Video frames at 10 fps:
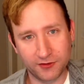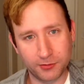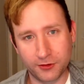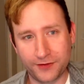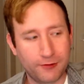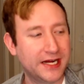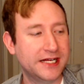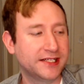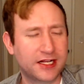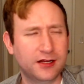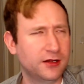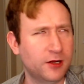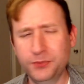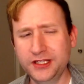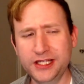profile-wise, like
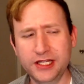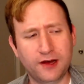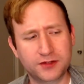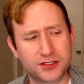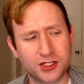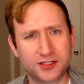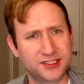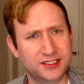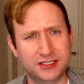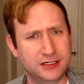completely off the charts,